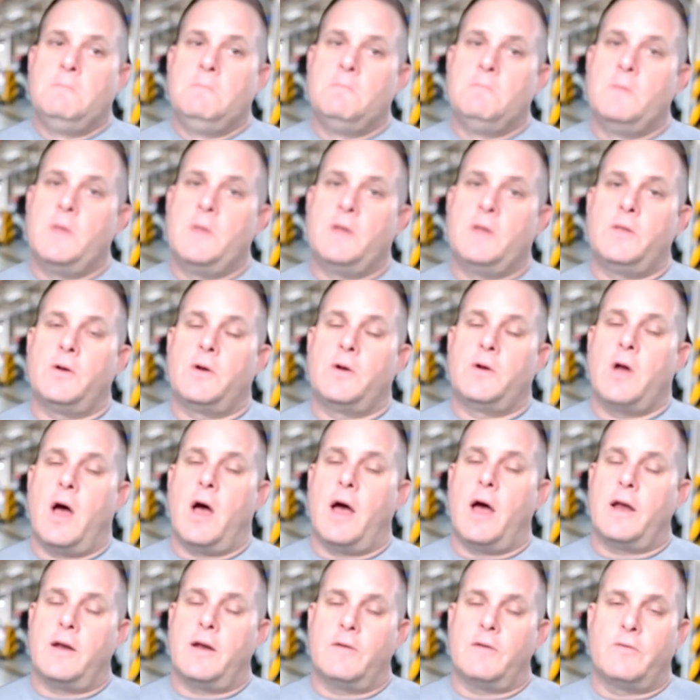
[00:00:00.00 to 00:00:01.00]
then they're
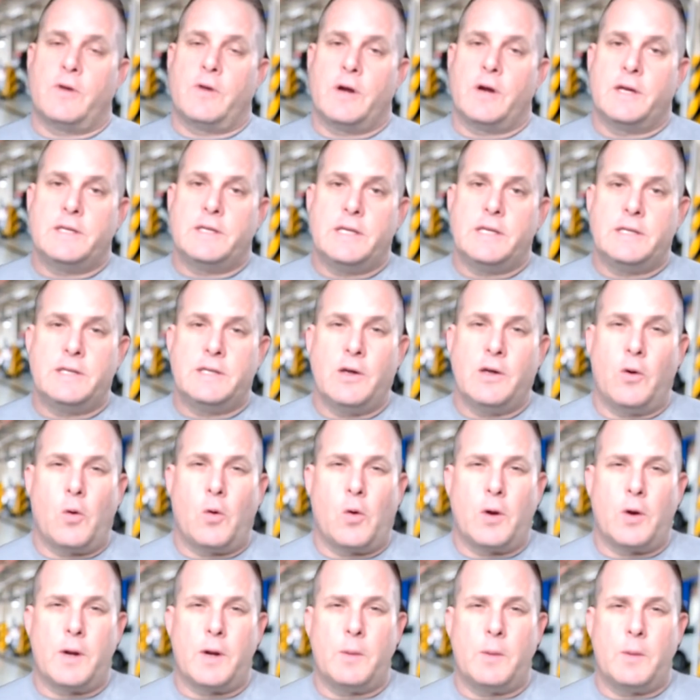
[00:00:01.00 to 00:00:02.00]
not a very detail
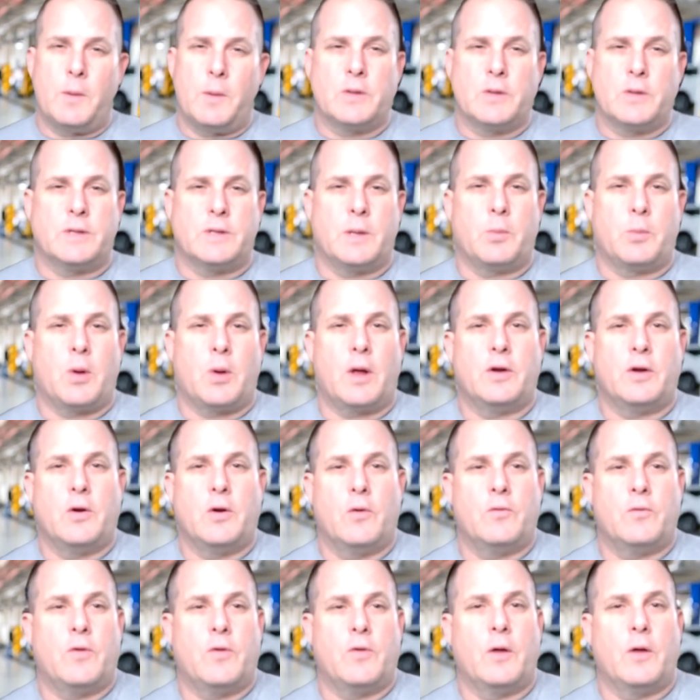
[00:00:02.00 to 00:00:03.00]
oriented person. They probably
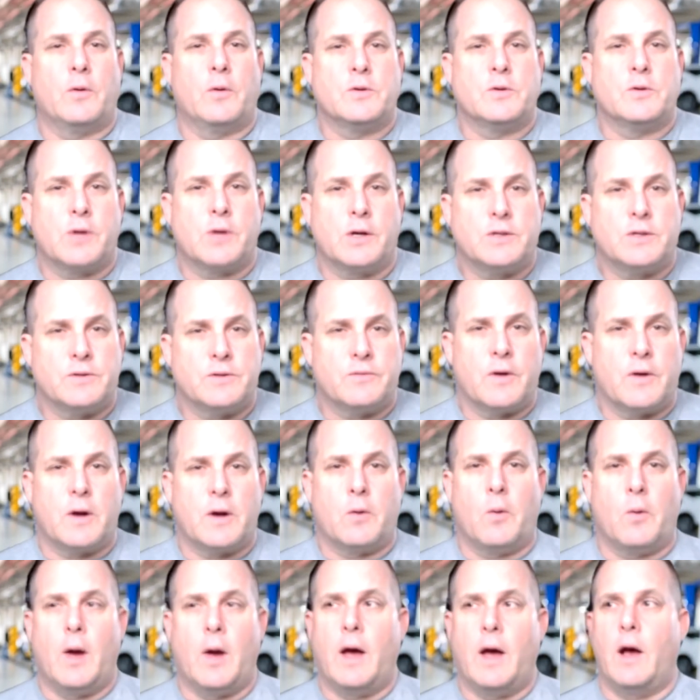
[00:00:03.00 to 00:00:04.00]
don't follow instructions very
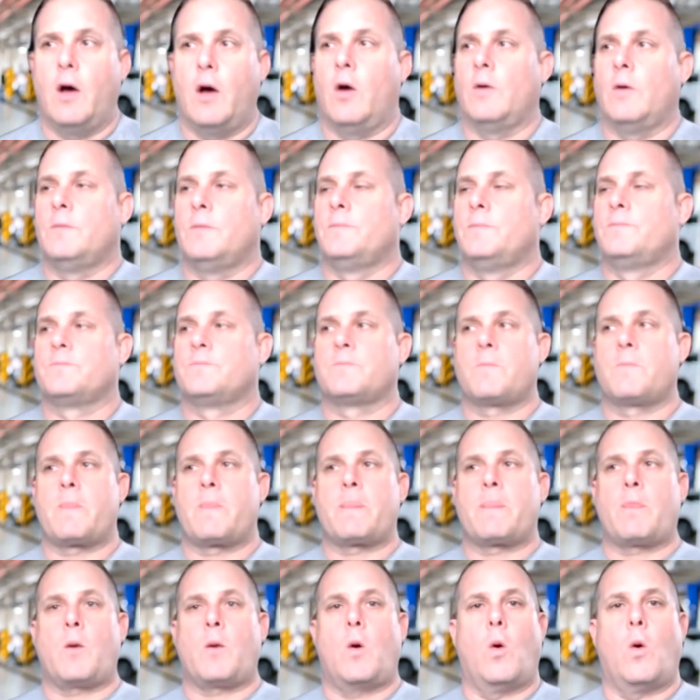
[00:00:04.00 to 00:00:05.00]
well,
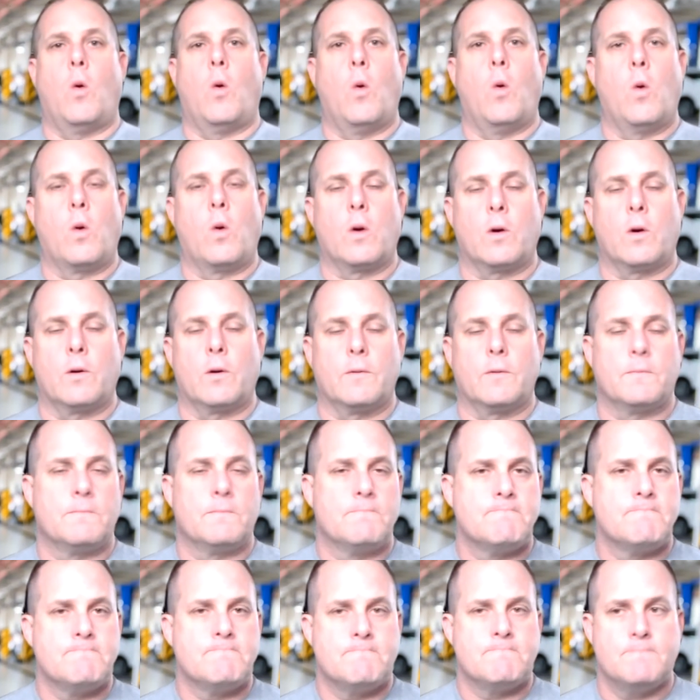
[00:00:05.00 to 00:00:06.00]
or
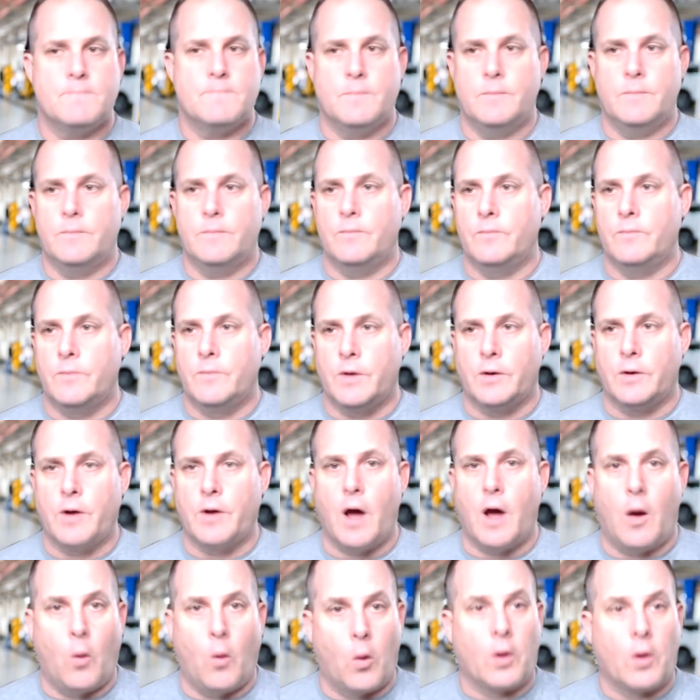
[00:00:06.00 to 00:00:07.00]
they're
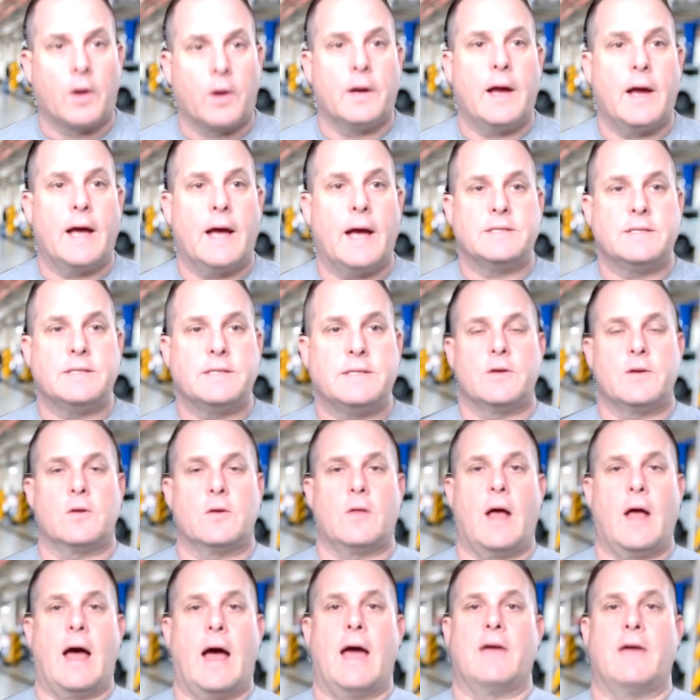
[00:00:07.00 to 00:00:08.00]
not organized in their
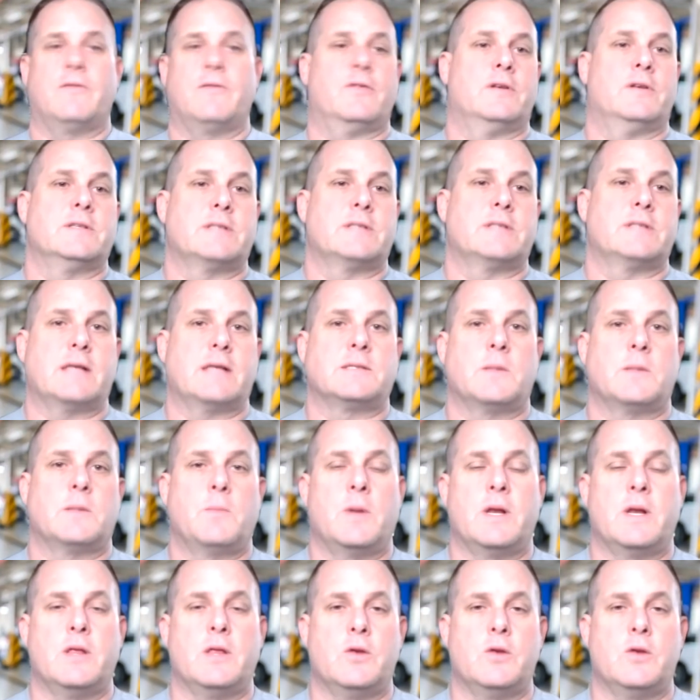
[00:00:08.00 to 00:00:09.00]
life. And is that
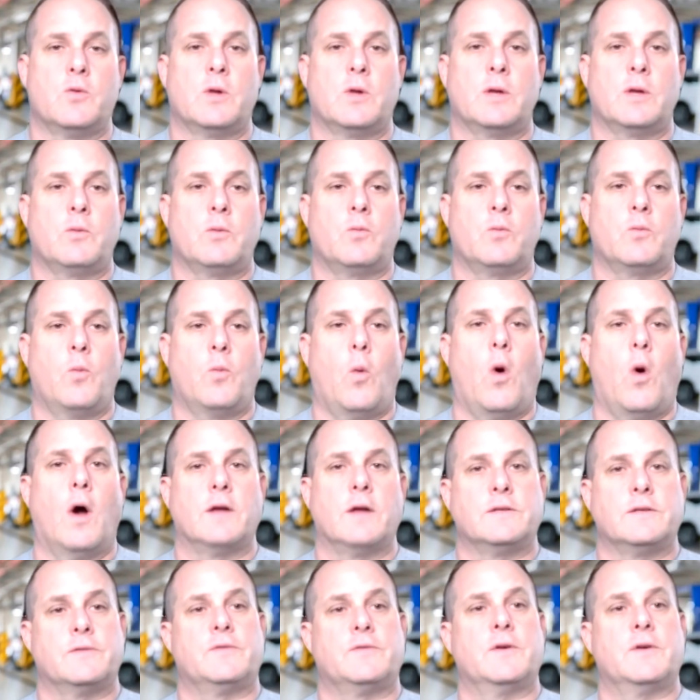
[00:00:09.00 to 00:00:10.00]
somebody you really
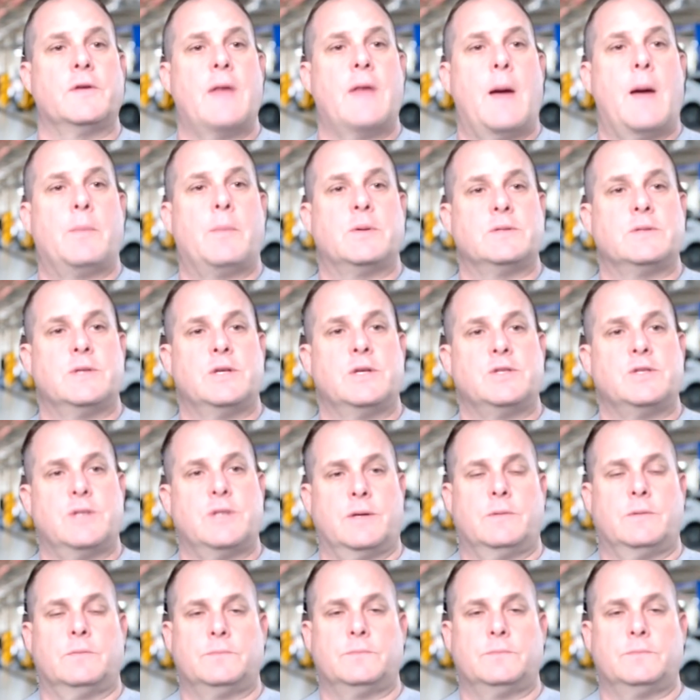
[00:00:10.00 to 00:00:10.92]
want to fill that position?